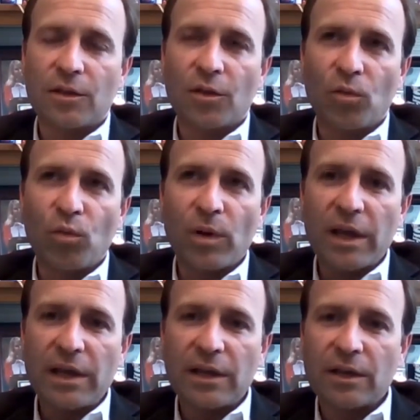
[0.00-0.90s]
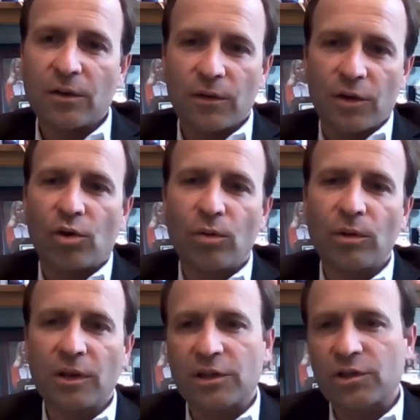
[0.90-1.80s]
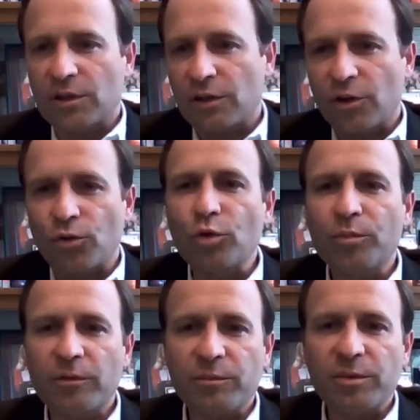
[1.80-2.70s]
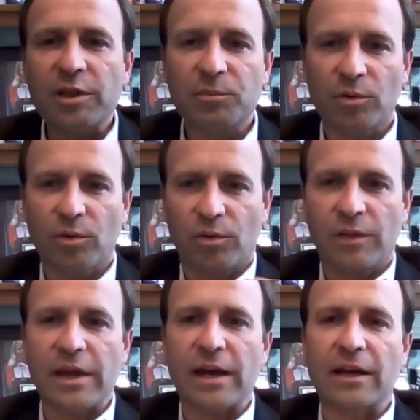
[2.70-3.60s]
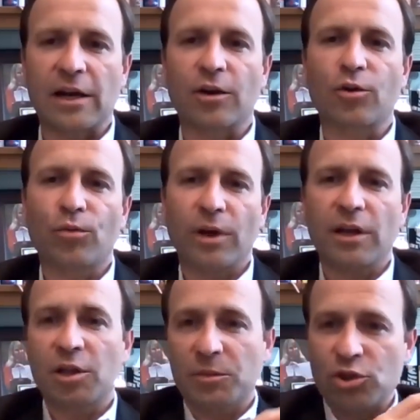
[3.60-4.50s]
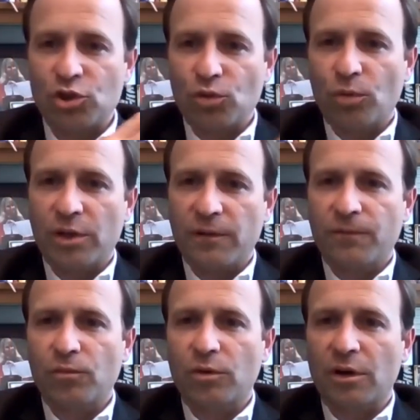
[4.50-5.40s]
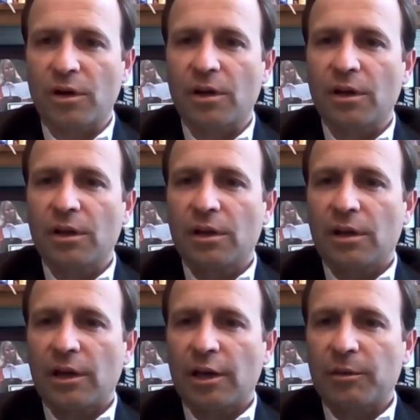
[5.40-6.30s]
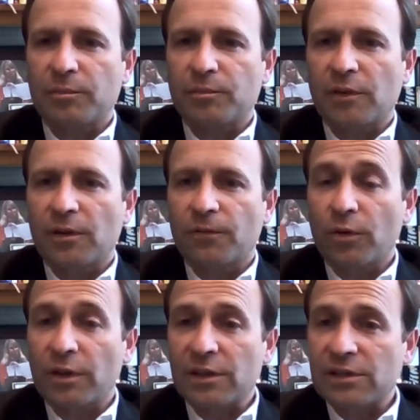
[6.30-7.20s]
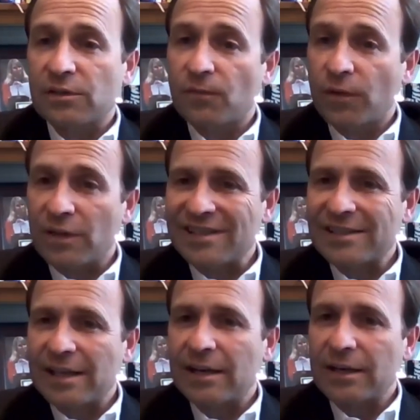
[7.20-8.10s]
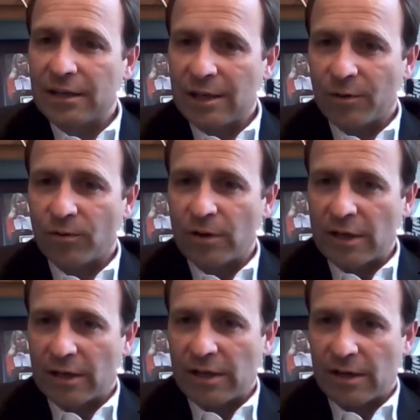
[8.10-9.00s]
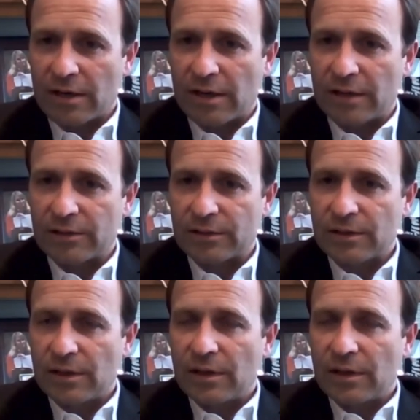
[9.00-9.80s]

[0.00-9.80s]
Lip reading: way or the coalition, the group of people that are creating the majority for the Senate Democratic candidates